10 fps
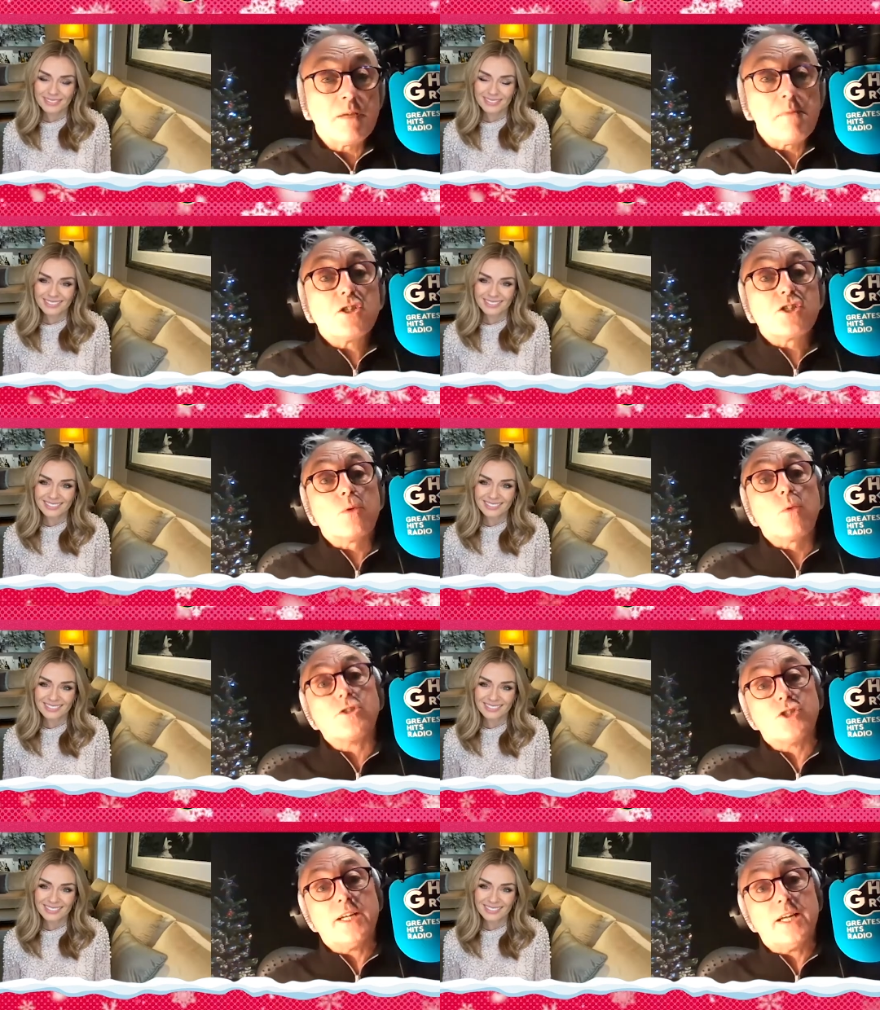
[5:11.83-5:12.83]
Speaker 1: It was emotional
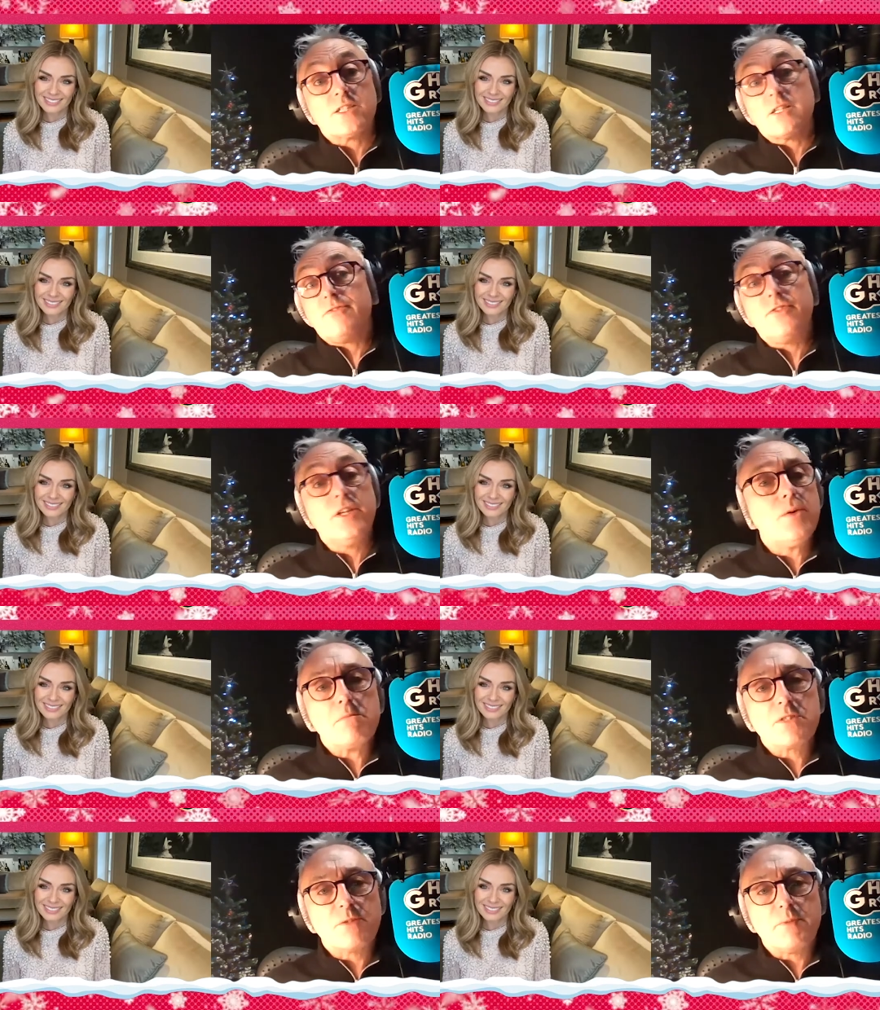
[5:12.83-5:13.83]
watching it. So for
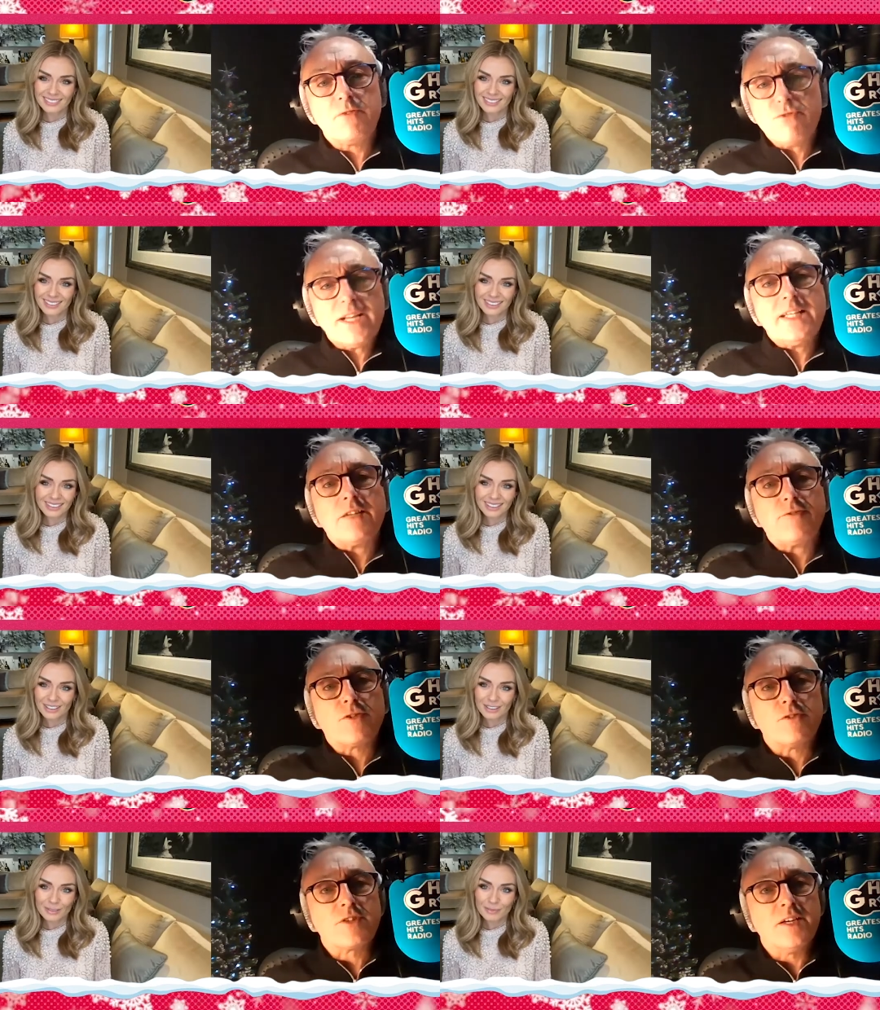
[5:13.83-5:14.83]
you, it must have been really
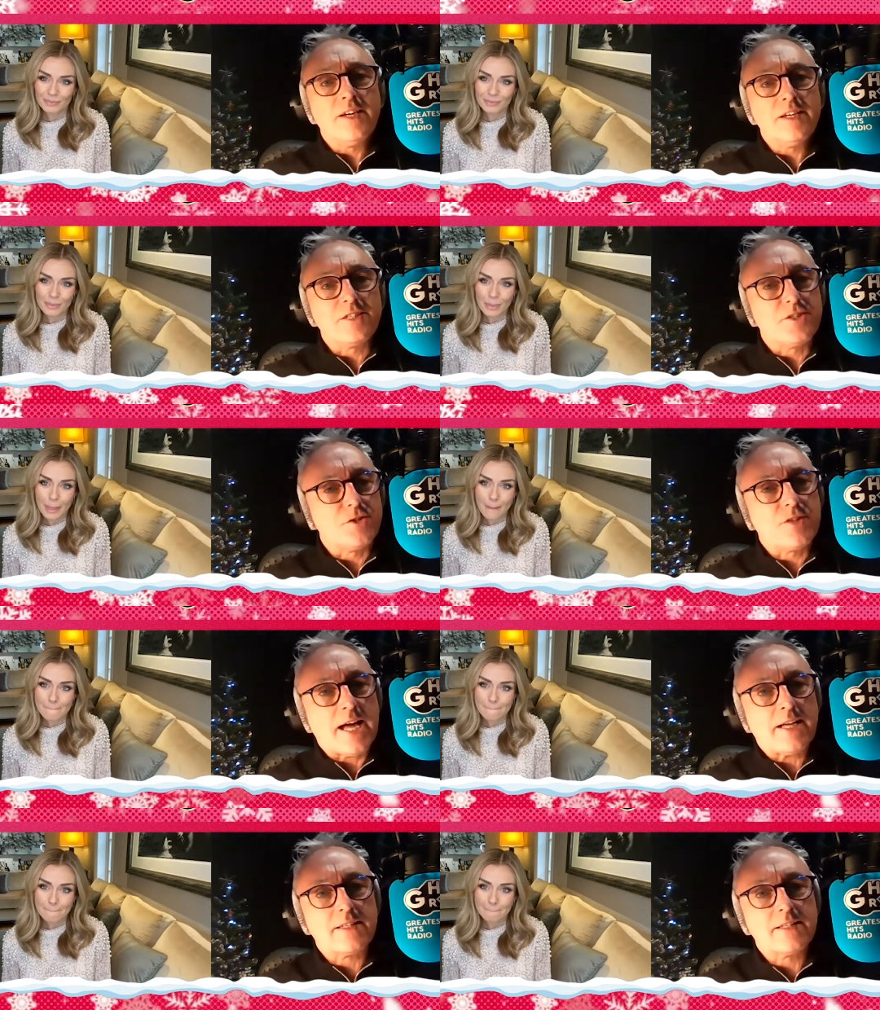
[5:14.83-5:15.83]
difficult to do
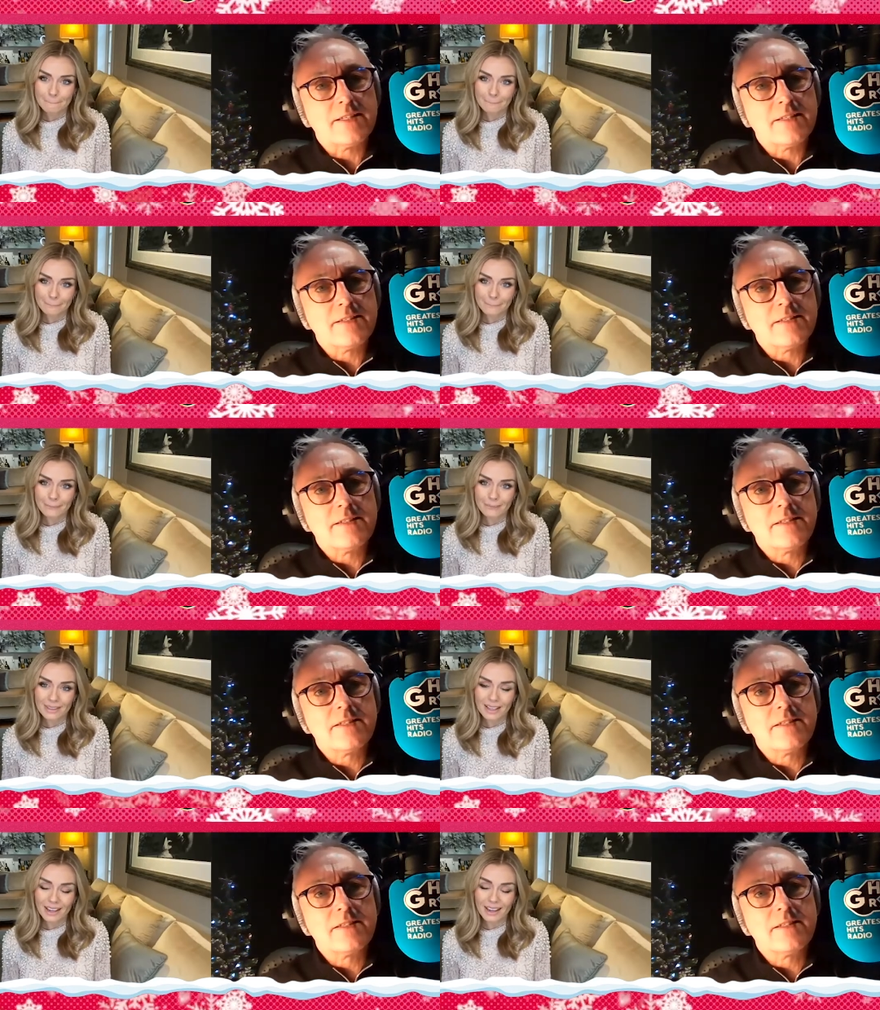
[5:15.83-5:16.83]
that.
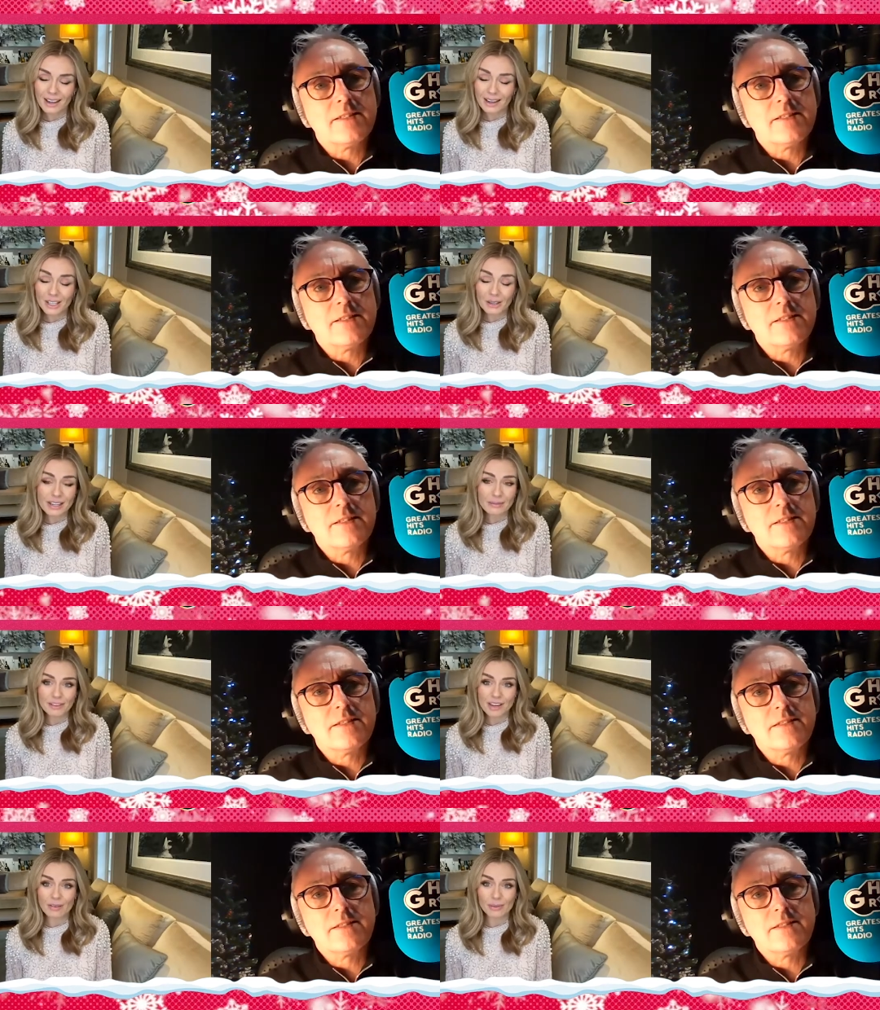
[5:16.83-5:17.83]
Speaker 2: Uh, you know,
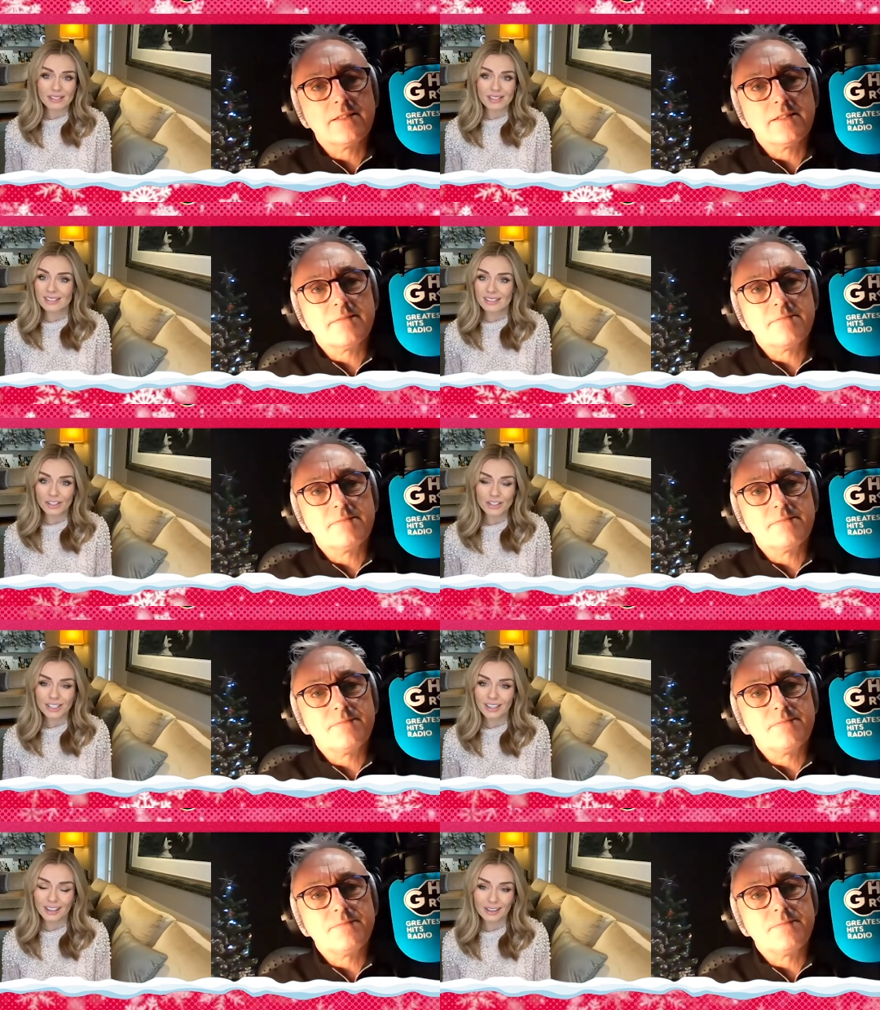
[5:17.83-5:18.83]
Dame Vera was like,
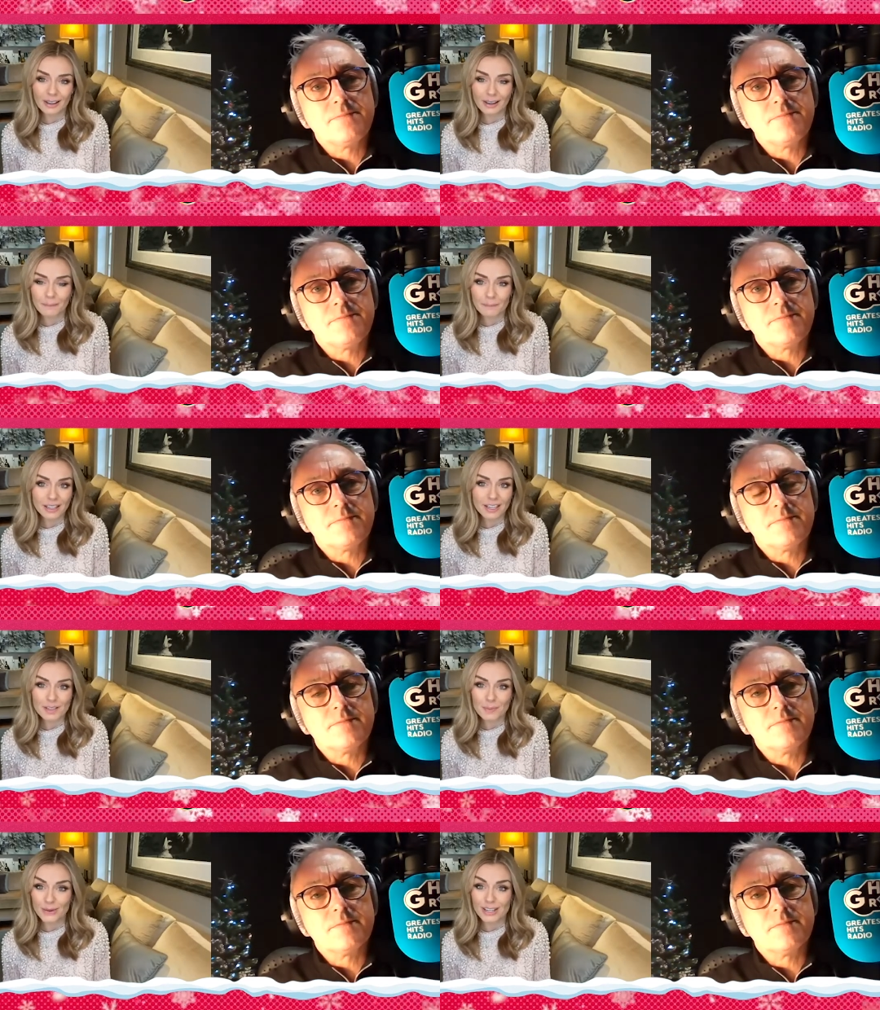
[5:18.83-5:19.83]
such a, um,
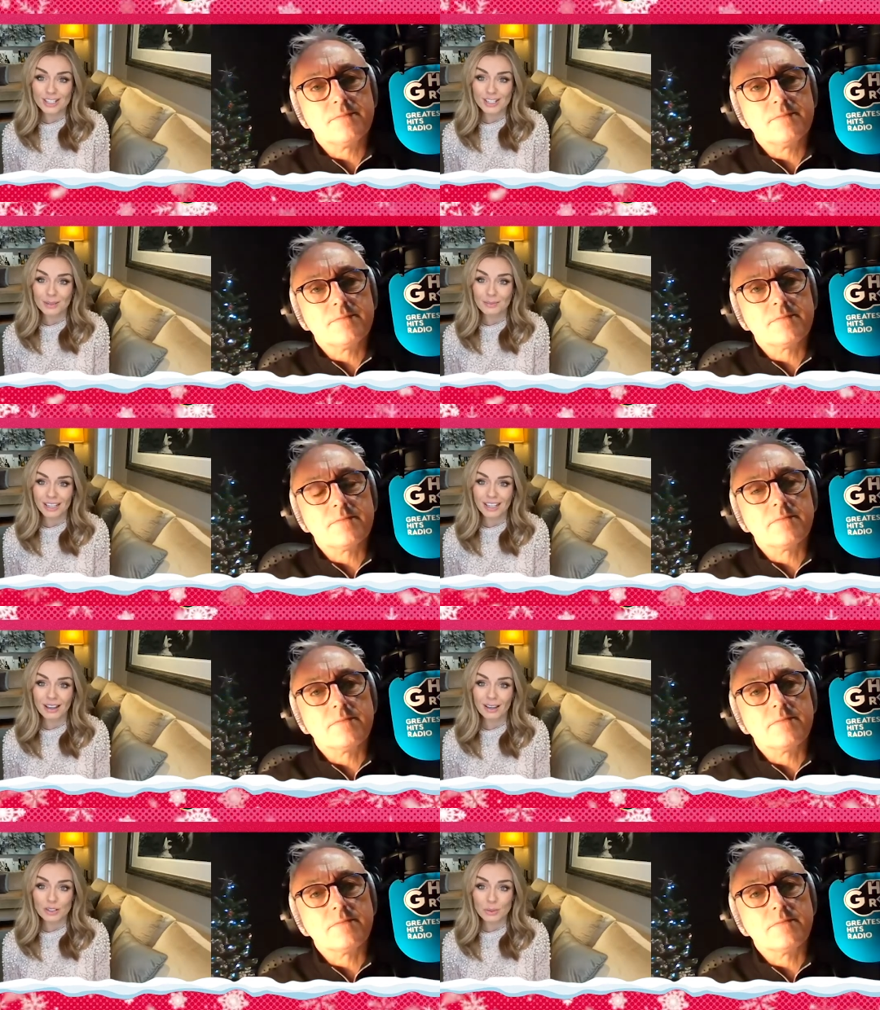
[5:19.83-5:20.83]
an inspiration to
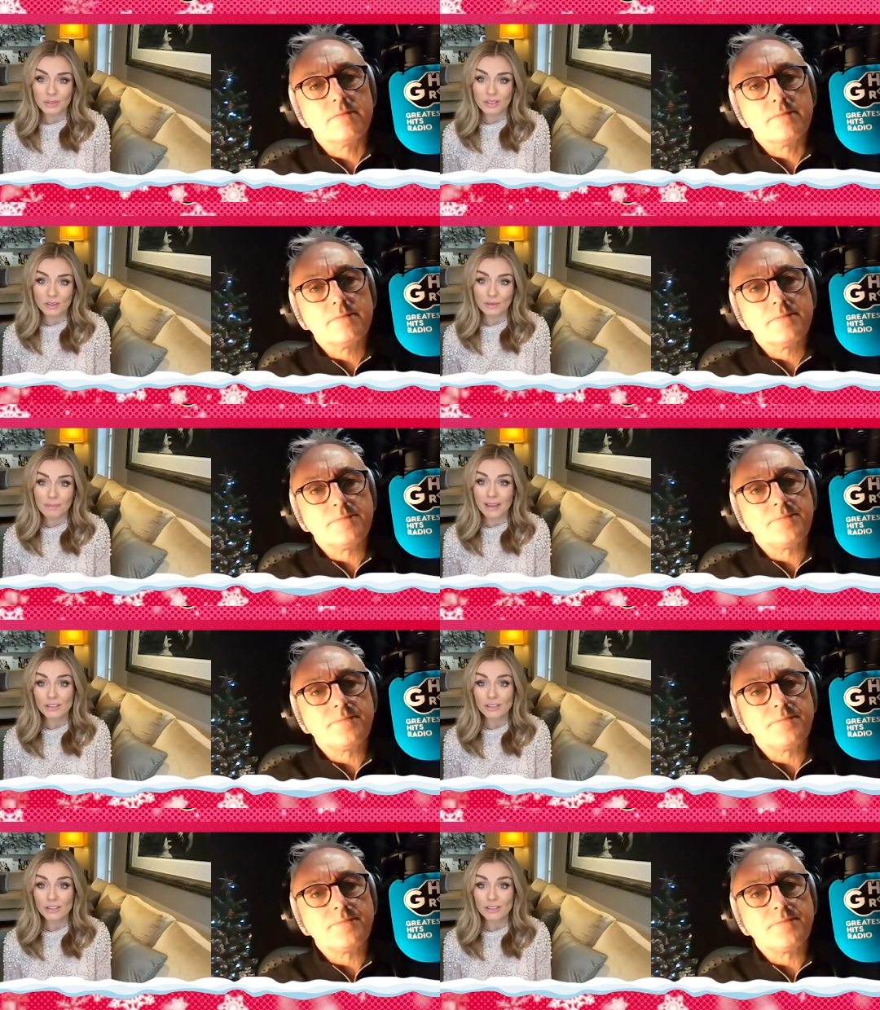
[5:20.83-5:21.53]
me. Uh, she was a sort of